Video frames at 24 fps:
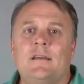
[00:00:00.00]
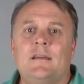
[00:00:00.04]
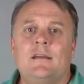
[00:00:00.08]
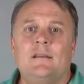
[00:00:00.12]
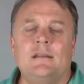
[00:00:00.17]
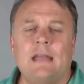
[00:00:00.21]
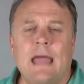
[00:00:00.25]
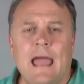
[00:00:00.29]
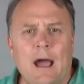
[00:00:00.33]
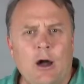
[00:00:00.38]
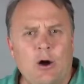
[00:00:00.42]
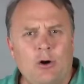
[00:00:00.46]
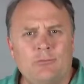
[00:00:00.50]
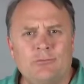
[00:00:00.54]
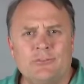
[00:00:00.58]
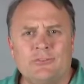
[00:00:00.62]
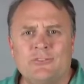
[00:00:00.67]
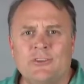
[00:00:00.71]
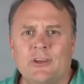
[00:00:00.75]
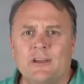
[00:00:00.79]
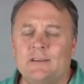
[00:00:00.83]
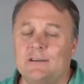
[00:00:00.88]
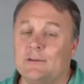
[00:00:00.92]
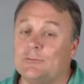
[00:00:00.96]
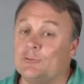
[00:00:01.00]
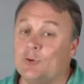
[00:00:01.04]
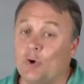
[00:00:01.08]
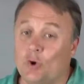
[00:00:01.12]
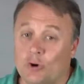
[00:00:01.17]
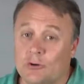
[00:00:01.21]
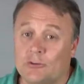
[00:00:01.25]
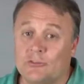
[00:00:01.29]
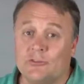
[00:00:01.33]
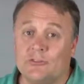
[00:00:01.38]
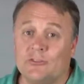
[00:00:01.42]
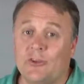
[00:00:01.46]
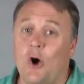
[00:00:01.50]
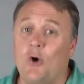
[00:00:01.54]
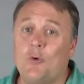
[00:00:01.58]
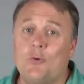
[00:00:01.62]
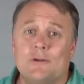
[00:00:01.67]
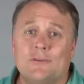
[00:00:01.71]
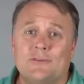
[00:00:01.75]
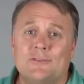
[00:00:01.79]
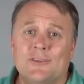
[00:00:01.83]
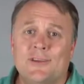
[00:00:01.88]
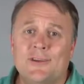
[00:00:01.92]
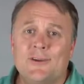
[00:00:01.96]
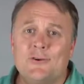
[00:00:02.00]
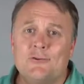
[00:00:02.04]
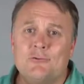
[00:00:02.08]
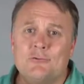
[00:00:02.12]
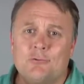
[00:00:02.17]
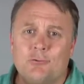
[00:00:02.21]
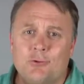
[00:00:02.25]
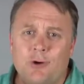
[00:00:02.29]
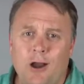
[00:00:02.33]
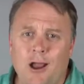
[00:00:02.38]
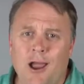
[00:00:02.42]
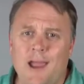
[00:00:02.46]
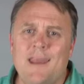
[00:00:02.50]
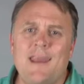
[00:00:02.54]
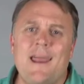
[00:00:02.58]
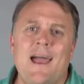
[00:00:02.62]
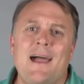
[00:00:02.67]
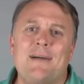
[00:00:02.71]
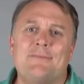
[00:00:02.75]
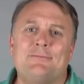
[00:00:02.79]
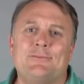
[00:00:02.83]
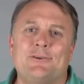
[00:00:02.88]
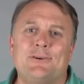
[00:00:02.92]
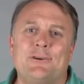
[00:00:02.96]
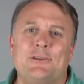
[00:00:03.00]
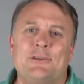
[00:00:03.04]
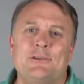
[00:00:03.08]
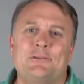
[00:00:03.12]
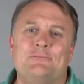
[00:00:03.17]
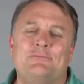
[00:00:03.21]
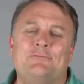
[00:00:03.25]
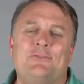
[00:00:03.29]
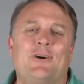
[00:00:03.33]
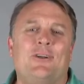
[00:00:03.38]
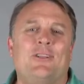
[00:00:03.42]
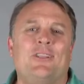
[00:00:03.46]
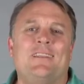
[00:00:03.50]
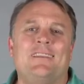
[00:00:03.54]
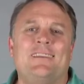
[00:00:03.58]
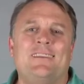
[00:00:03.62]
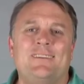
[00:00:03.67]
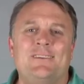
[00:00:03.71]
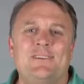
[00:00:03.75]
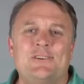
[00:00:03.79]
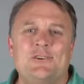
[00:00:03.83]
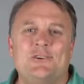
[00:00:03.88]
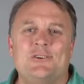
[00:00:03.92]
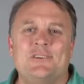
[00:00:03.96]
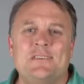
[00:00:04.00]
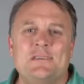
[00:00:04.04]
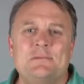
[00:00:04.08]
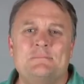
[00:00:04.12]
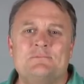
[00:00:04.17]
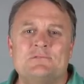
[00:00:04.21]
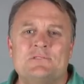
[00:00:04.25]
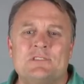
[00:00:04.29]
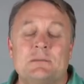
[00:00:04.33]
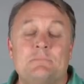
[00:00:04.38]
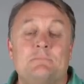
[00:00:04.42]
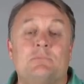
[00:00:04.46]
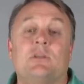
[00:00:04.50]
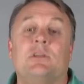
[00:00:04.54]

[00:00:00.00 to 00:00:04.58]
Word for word: Now all of a sudden, of course, it's always right after you've fallen into your deep sleep,